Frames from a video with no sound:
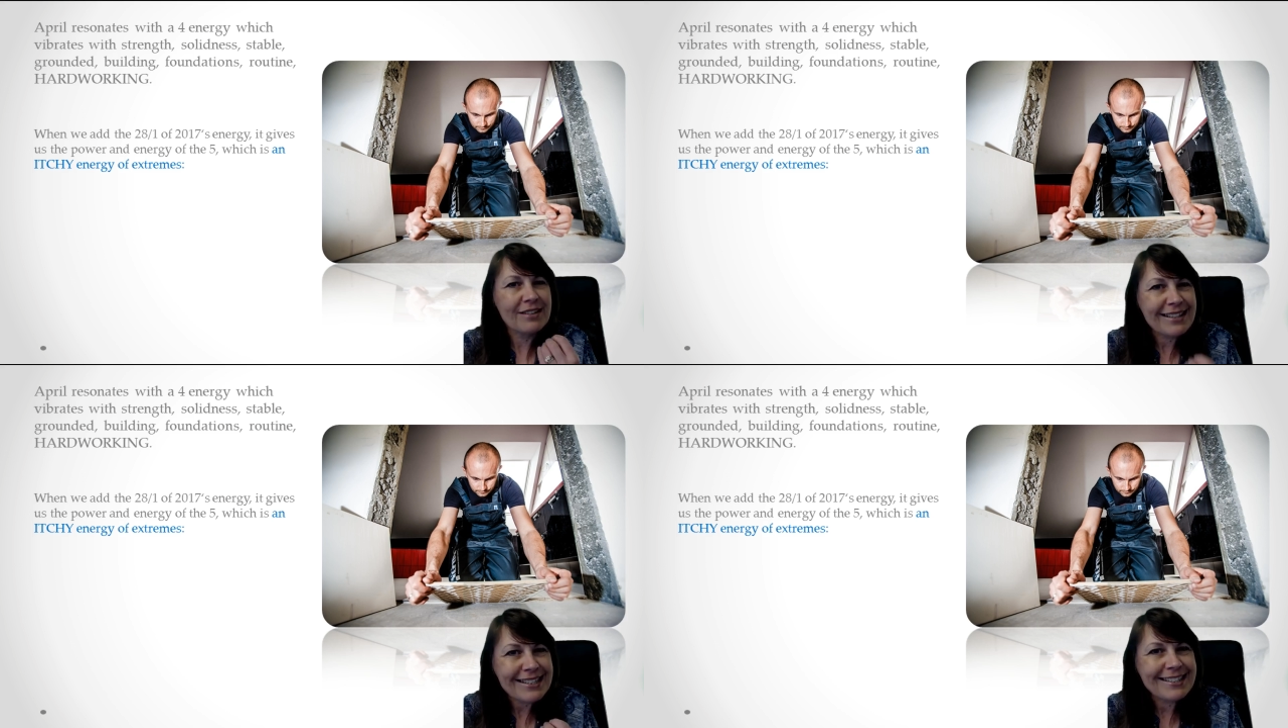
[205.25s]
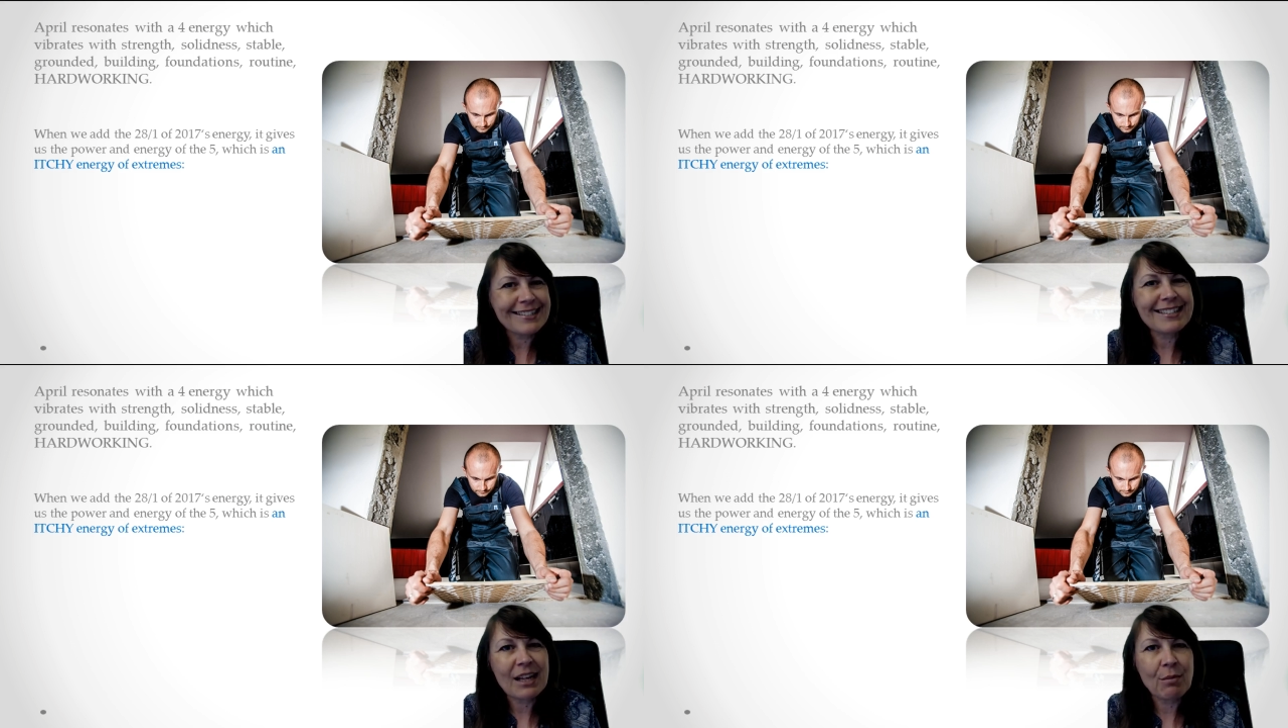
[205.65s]
this
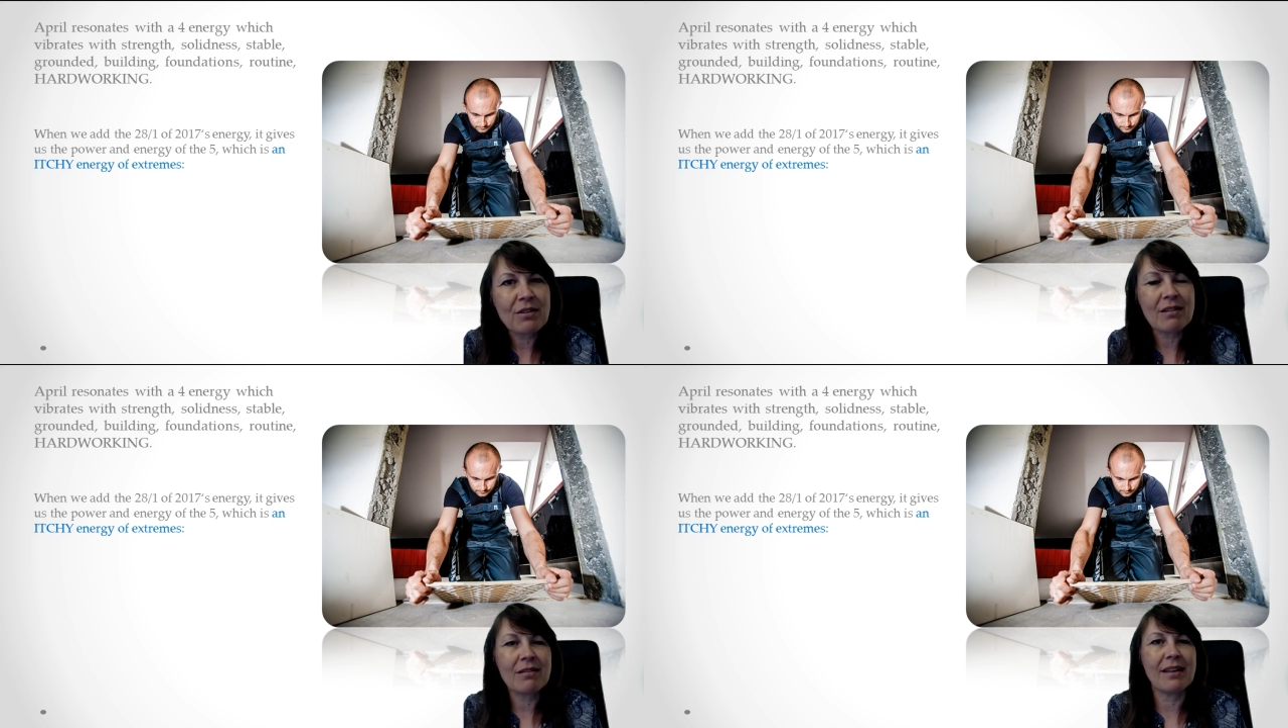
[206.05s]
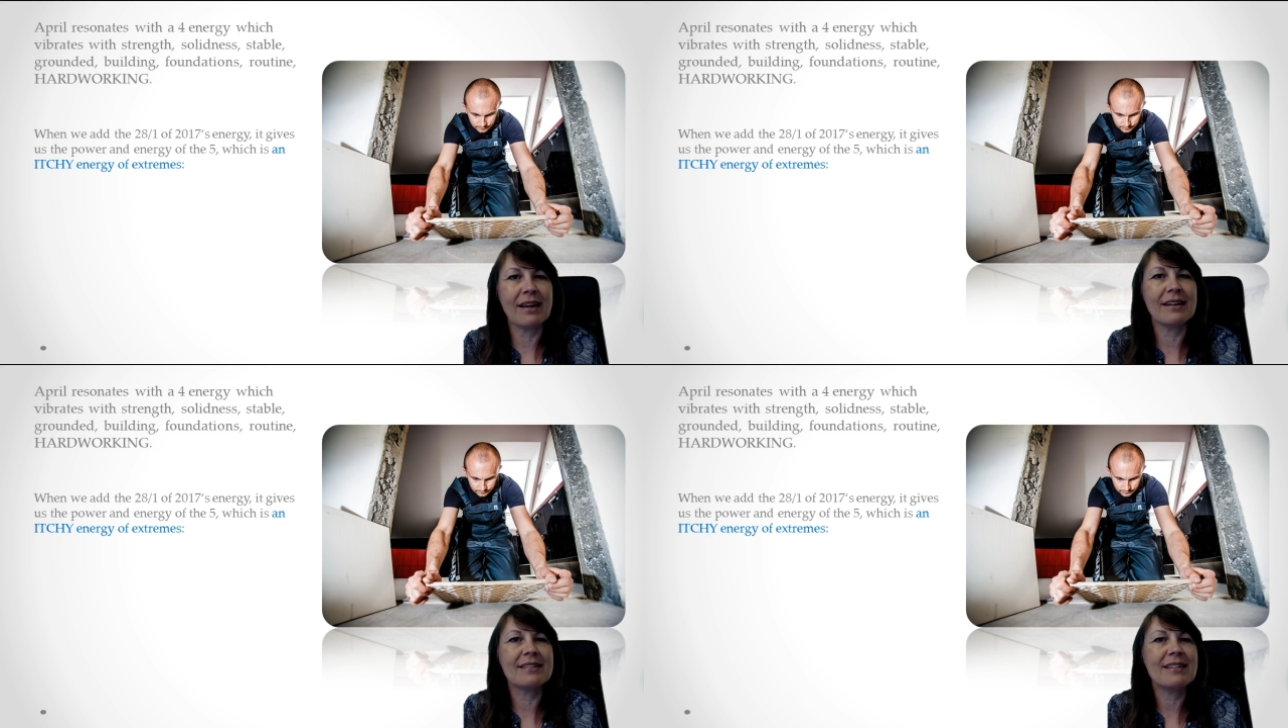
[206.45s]
is some of the
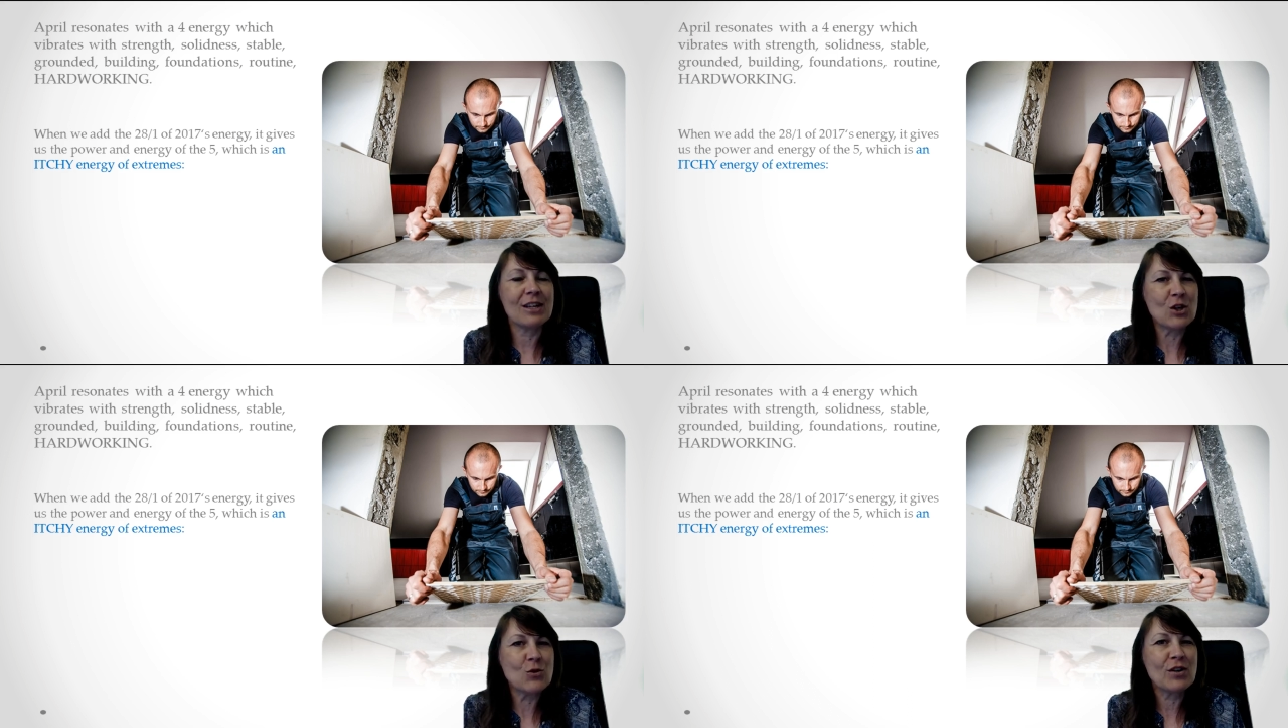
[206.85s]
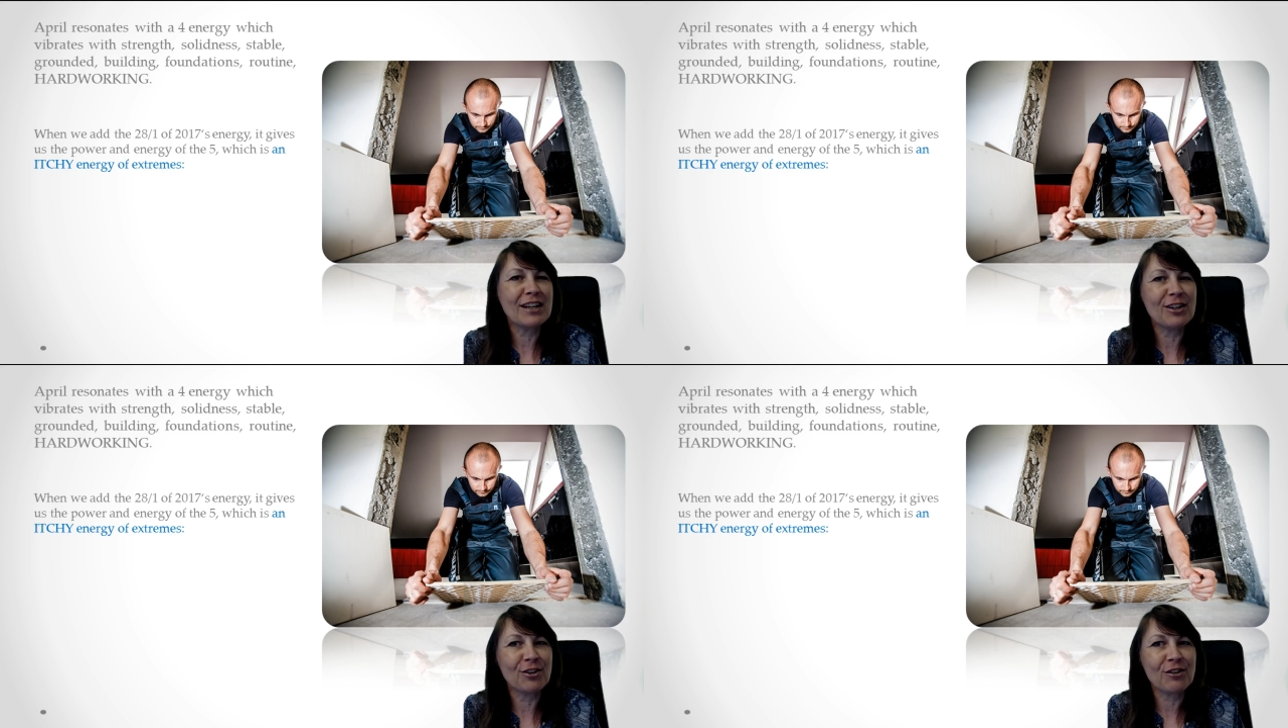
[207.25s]
things that you
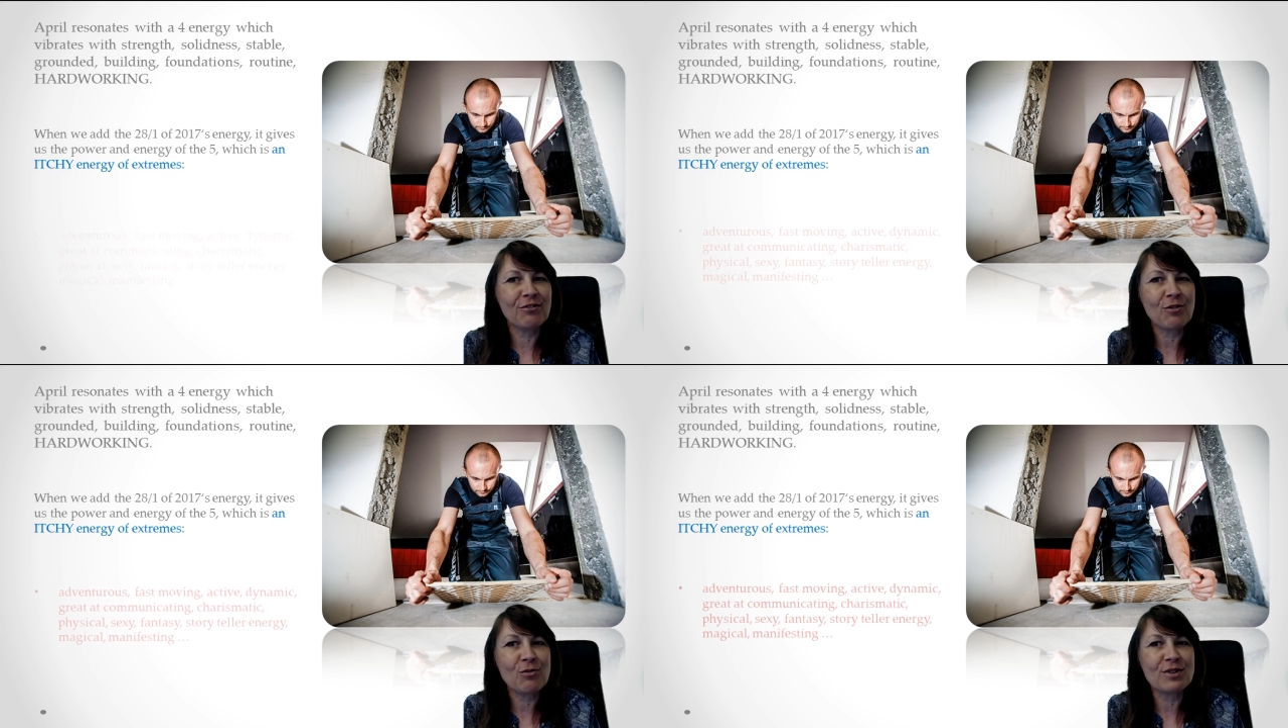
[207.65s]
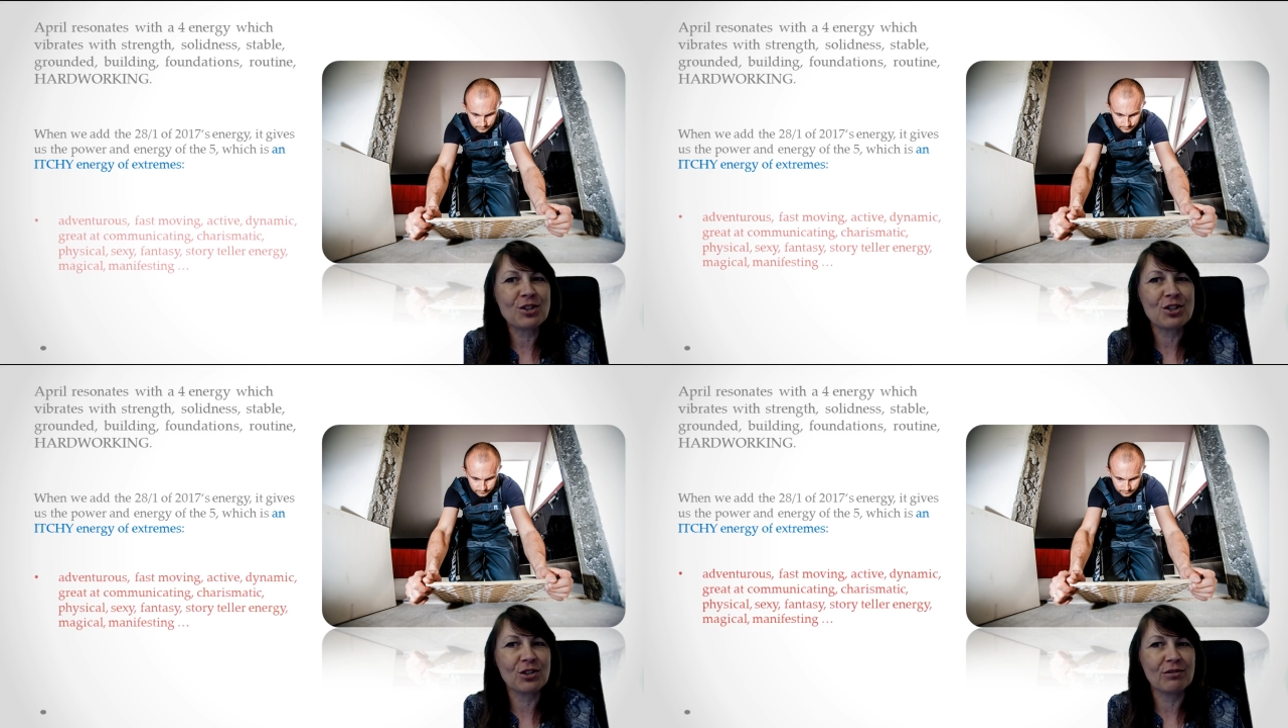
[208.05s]
can look
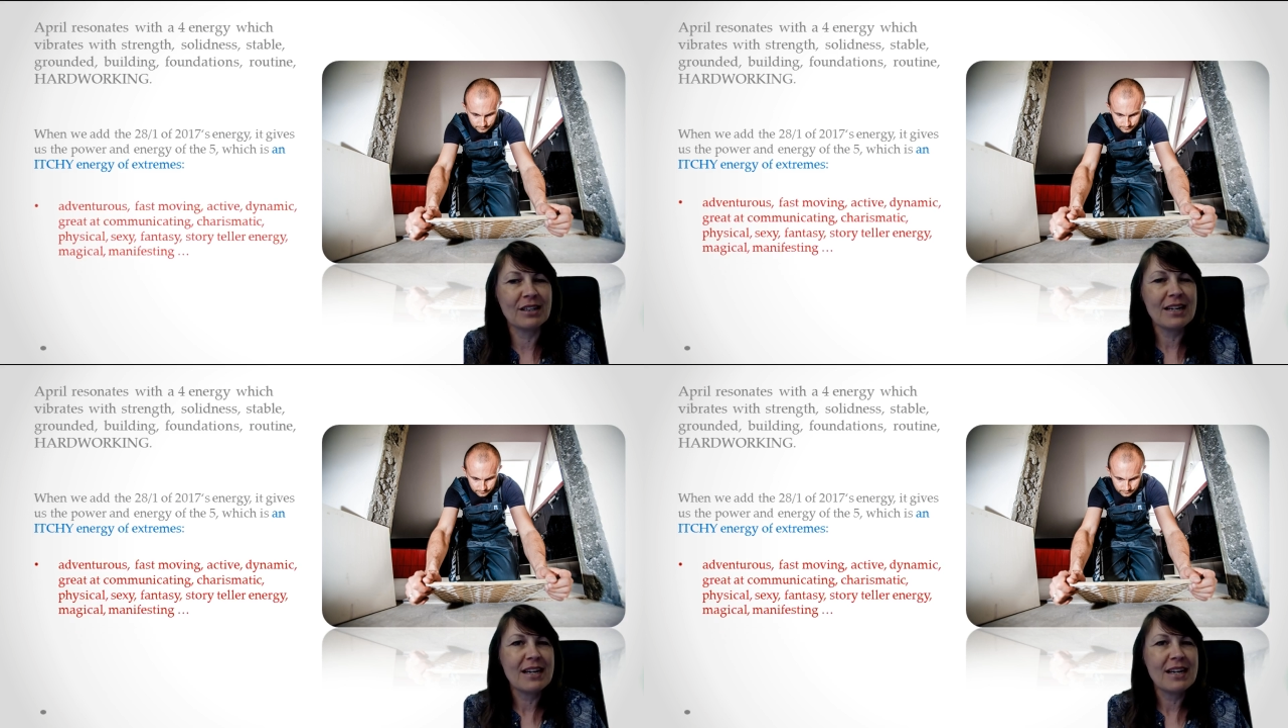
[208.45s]
forward to.